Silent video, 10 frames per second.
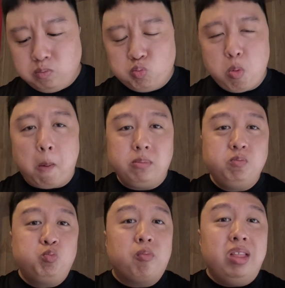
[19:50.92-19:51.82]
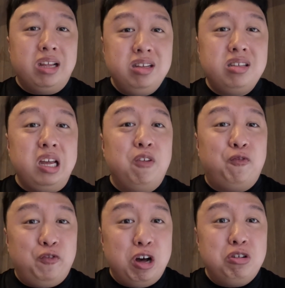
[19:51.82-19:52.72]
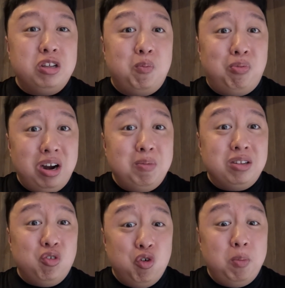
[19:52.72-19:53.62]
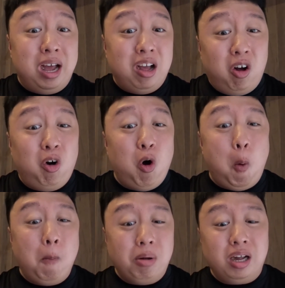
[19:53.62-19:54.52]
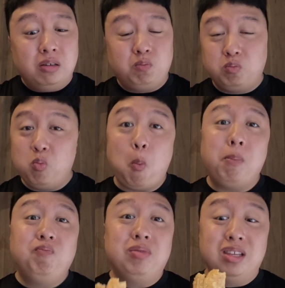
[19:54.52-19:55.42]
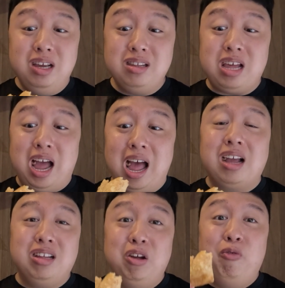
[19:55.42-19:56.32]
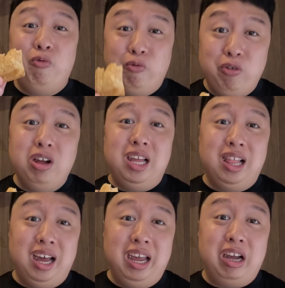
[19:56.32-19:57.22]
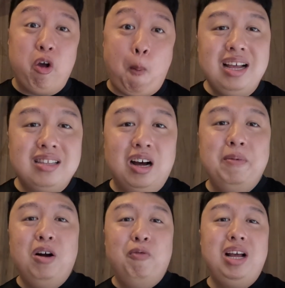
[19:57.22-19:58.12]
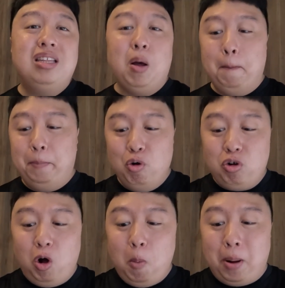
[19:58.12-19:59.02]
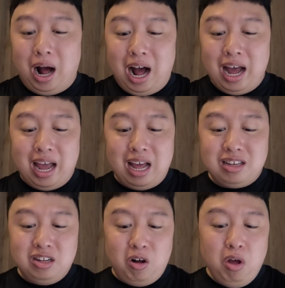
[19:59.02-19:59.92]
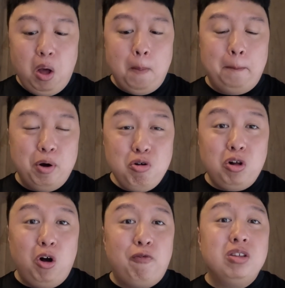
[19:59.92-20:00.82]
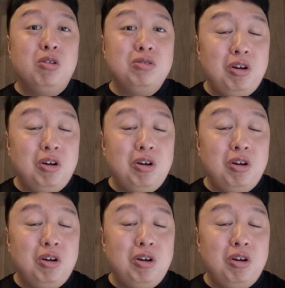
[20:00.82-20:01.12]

And this thing is filled to the brim with ube. Oh man. This I actually really like. Next up, we got the buko pie. As you know, buko, for those